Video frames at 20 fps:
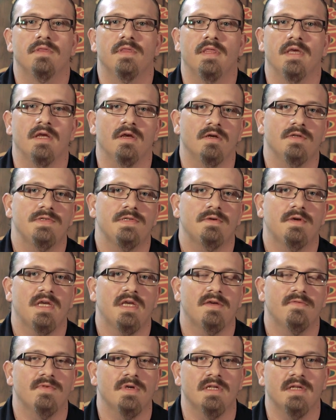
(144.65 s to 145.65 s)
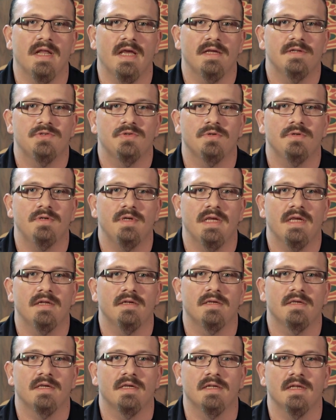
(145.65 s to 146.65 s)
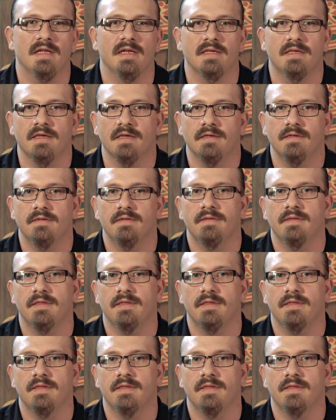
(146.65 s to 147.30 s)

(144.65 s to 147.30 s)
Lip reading: They also have a natural and a Connecticut.